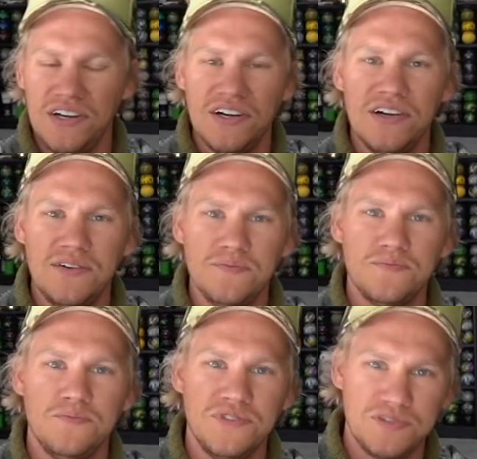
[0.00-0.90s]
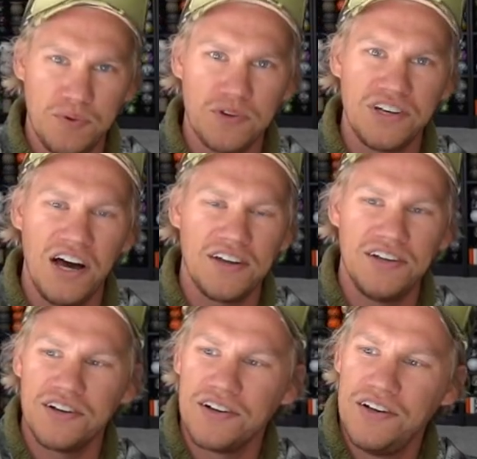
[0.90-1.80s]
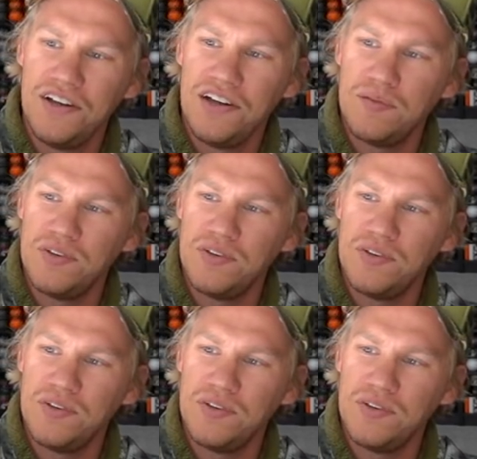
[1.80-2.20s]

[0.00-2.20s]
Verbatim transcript: uh, we support God here at